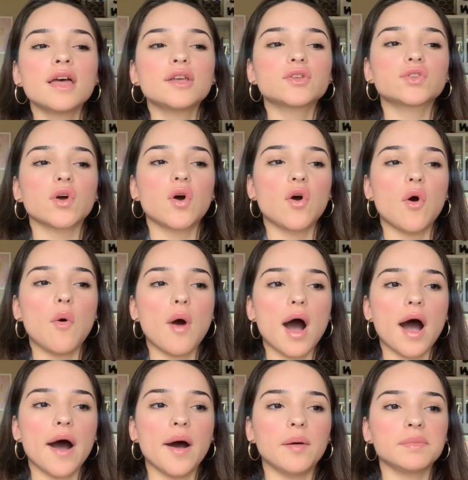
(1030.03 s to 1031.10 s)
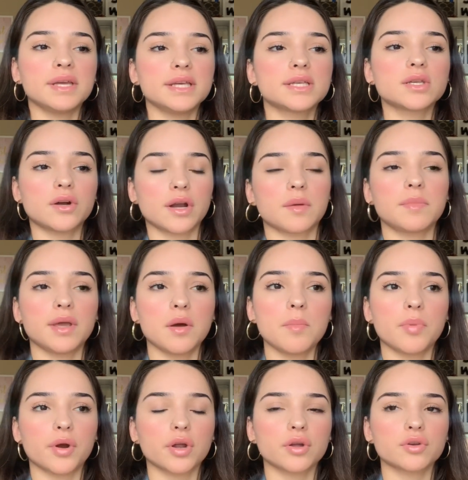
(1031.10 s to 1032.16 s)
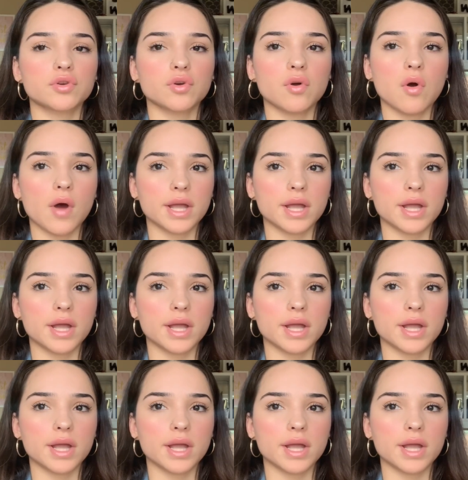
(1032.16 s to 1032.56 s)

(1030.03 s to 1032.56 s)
So he started me on birth control.